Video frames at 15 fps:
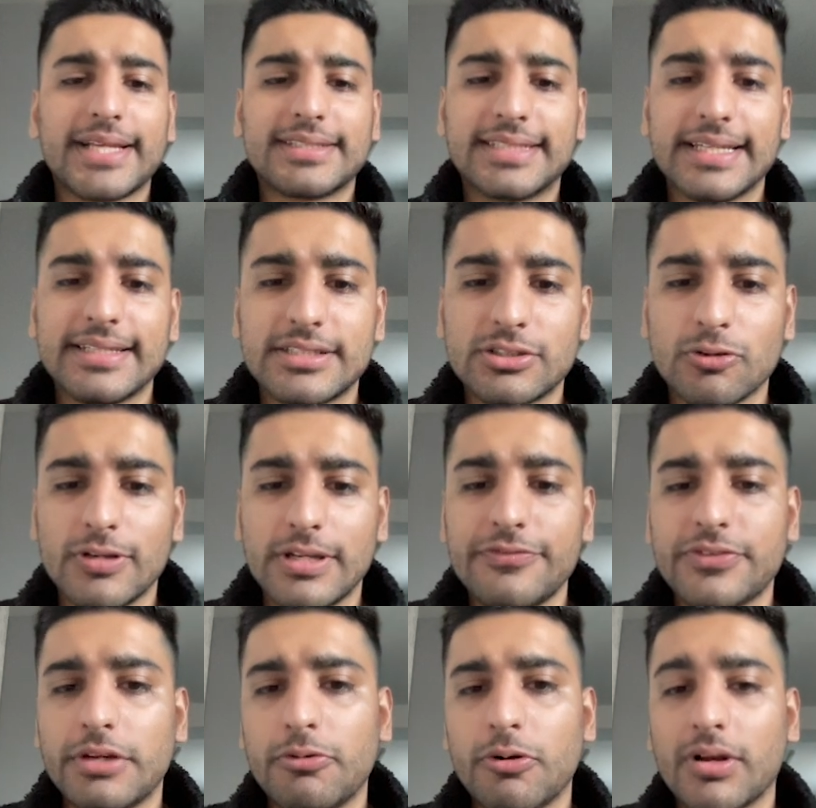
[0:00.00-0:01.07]
sense? So if
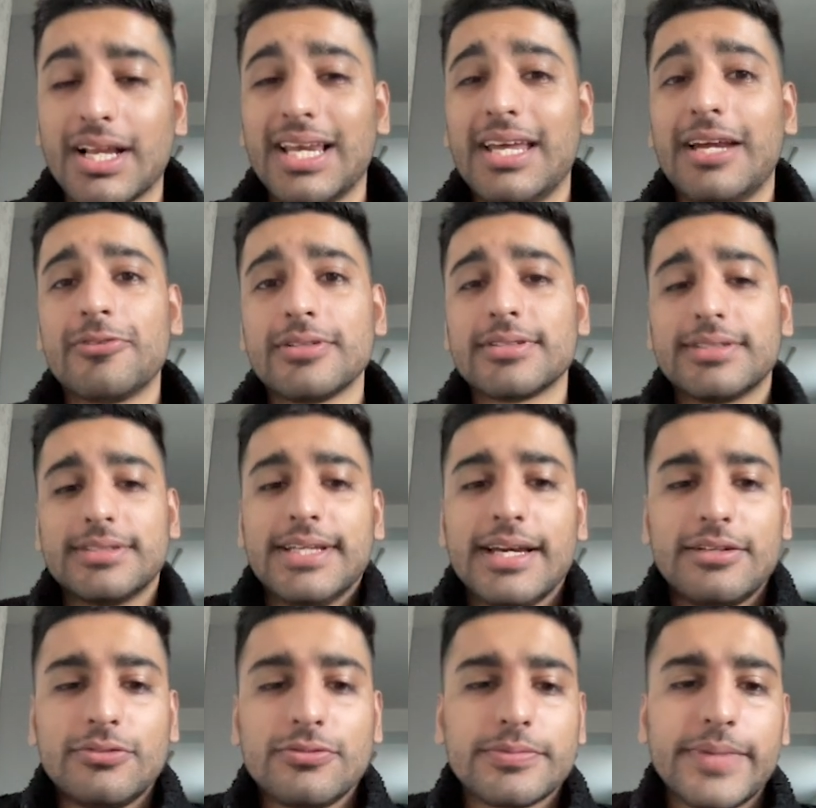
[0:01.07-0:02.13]
they're on clearance, yeah,
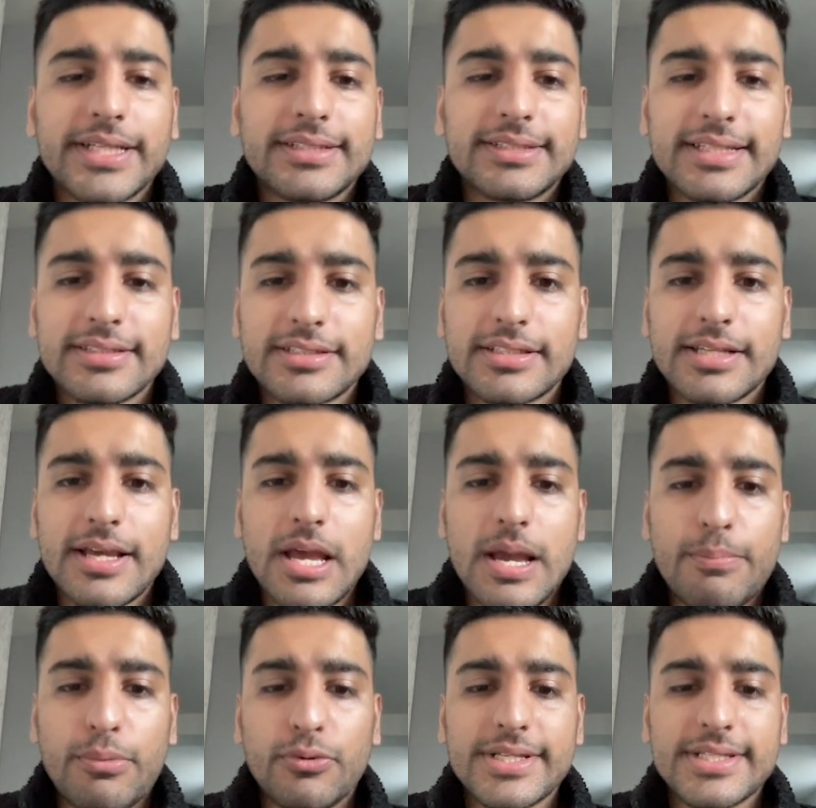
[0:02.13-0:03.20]
it does make sense.
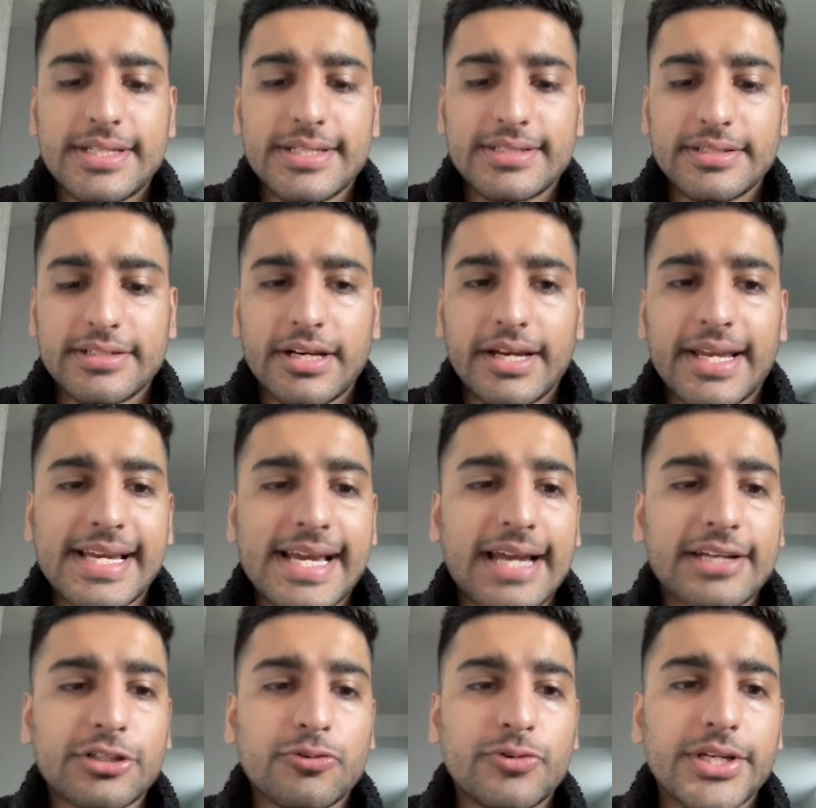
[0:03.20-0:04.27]
But is this entire
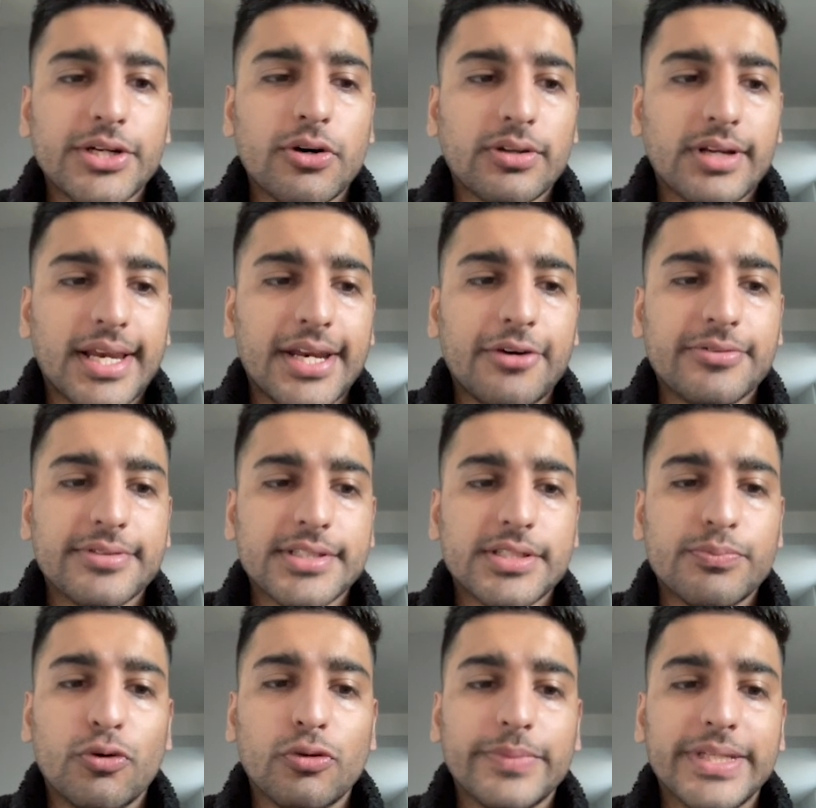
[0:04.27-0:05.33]
category on clearance,
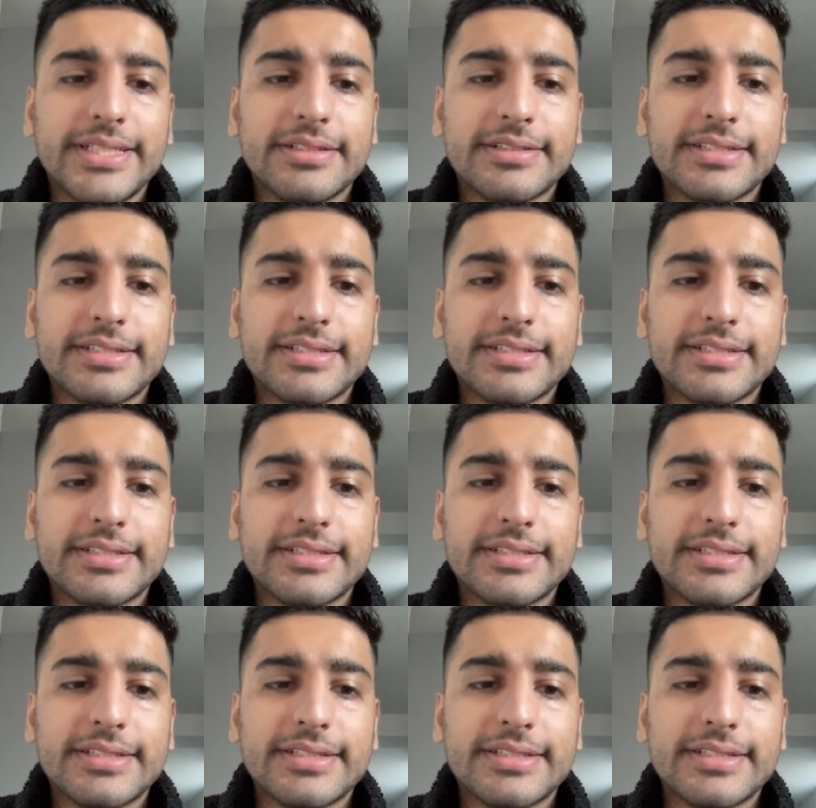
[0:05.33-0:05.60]
small meeting